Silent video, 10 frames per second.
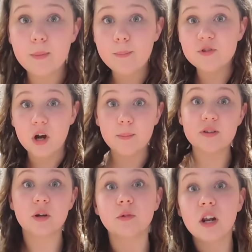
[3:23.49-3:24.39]
in my
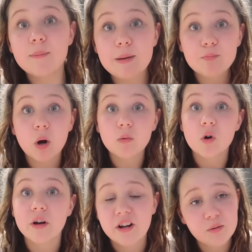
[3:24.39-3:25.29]
pajamas, I'm going to make
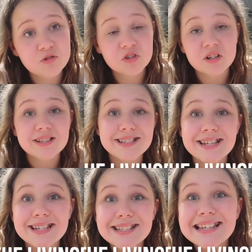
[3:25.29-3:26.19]
popcorn, and I'm just going to
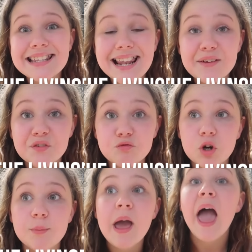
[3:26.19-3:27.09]
sit in the living
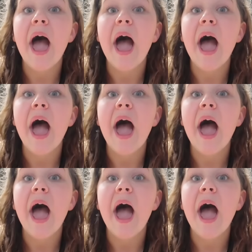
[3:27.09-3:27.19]
room